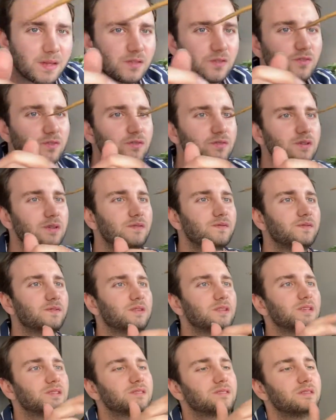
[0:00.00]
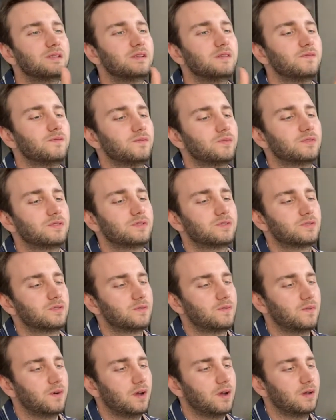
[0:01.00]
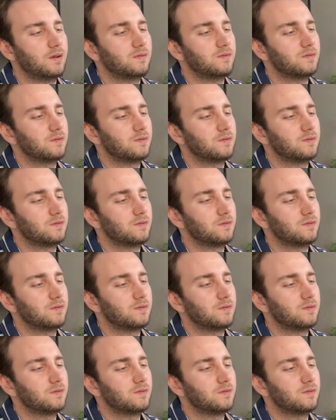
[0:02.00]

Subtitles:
sure if this leaf would survive.